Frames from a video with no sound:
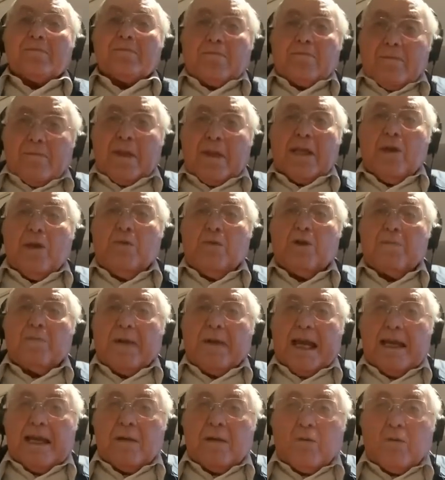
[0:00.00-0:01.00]
he
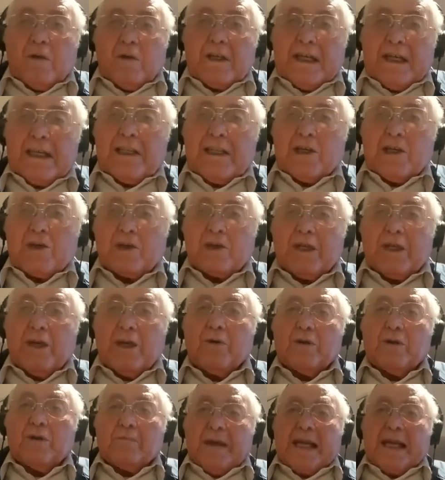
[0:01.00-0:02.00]
would
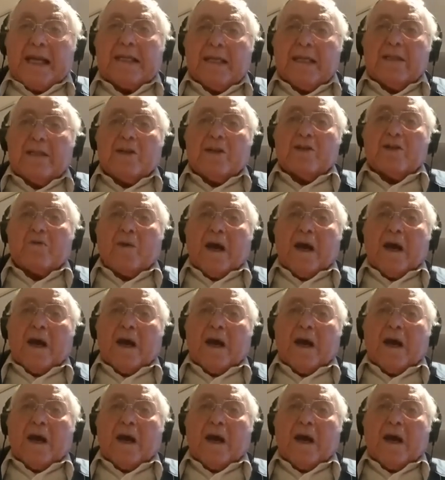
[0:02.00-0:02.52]
make Kiddush wine.